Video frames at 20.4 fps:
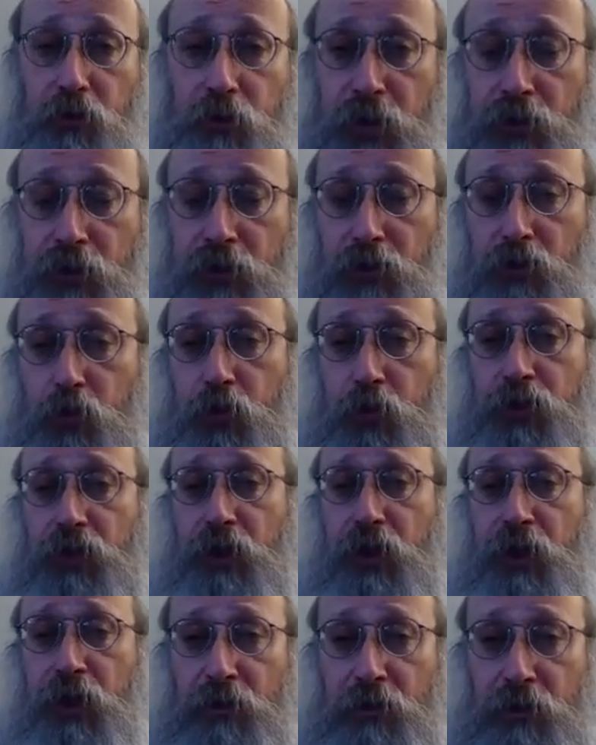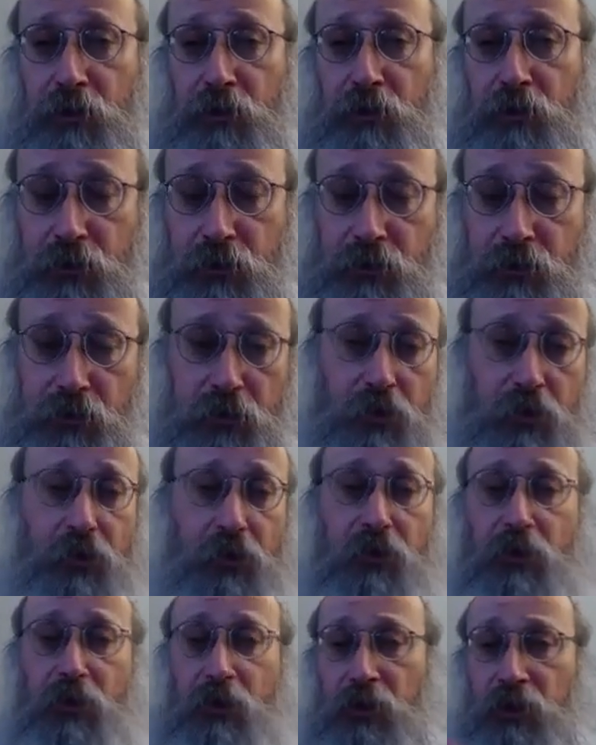created with kindness,
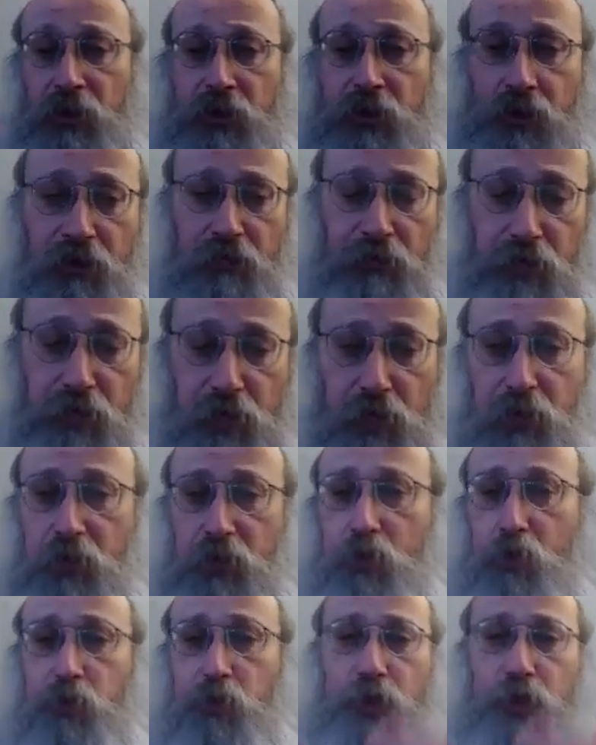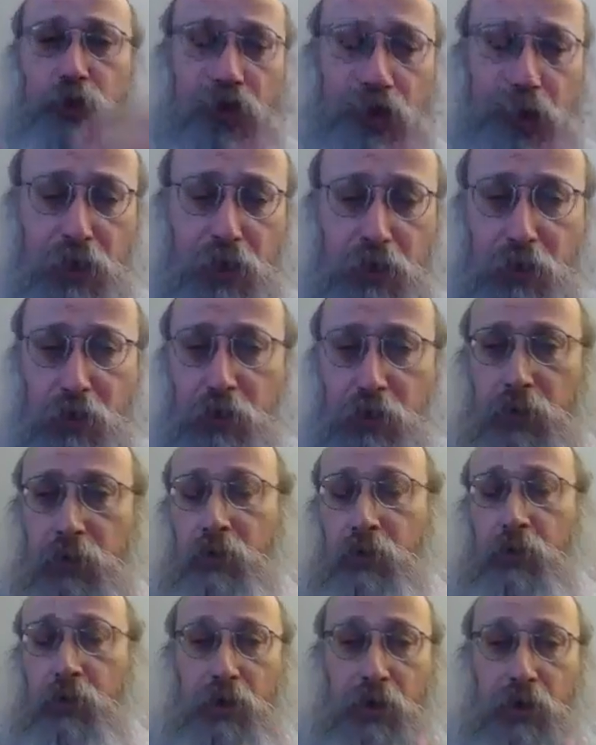giving,
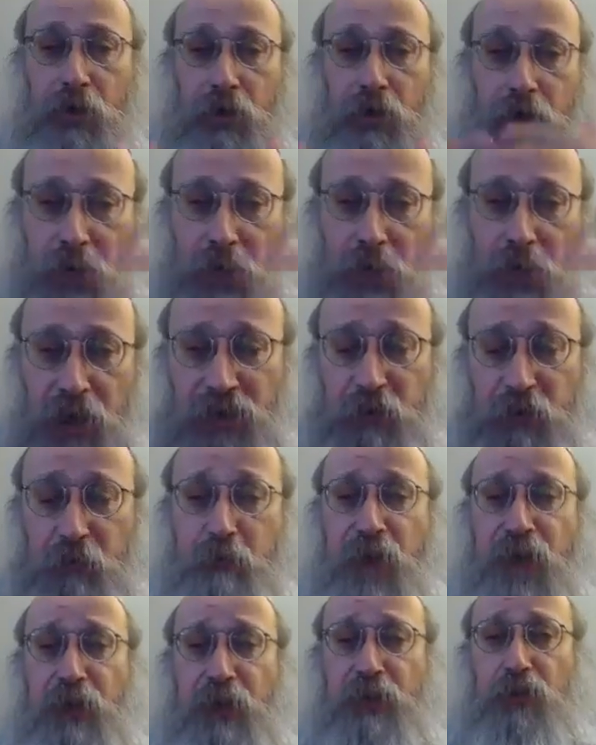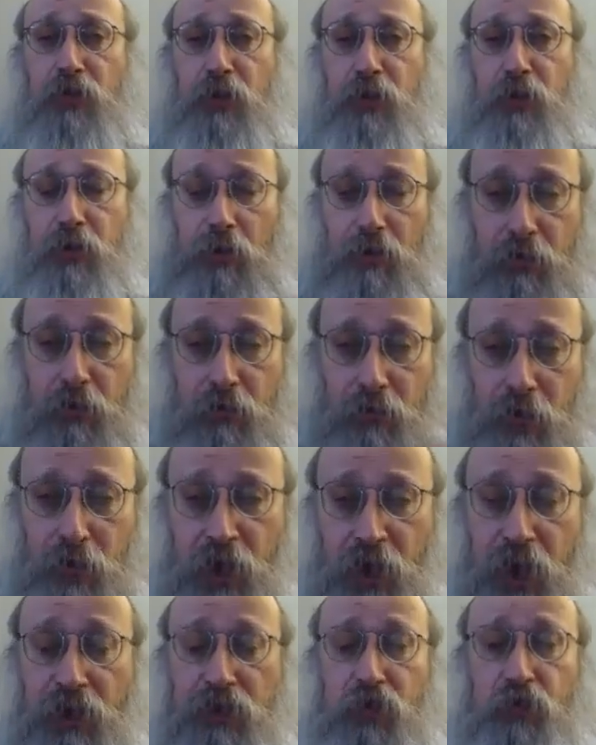creating, expanding.
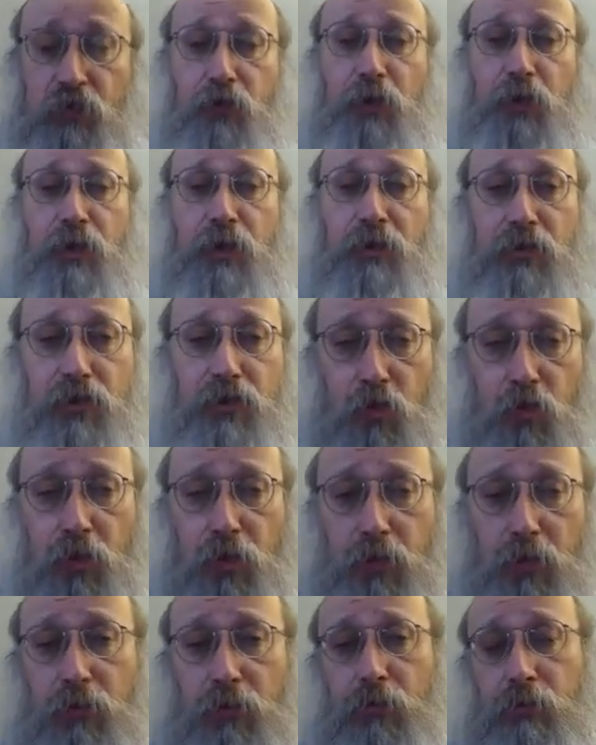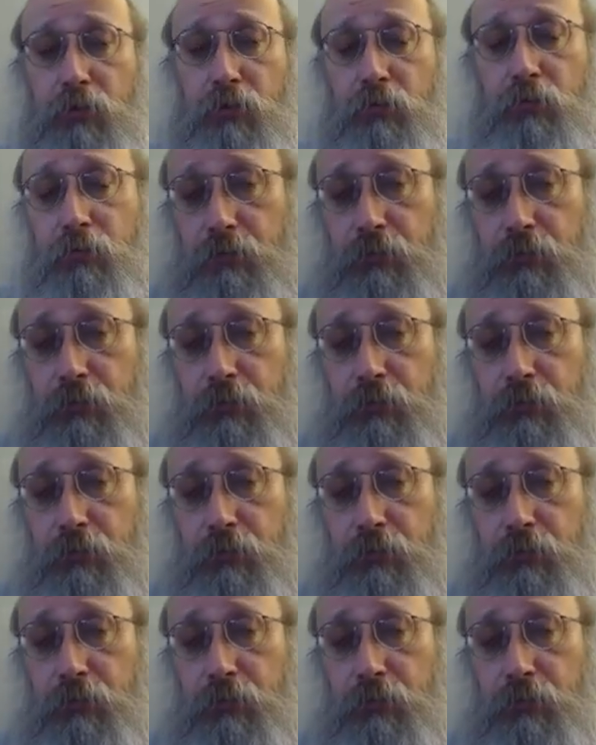God created the world.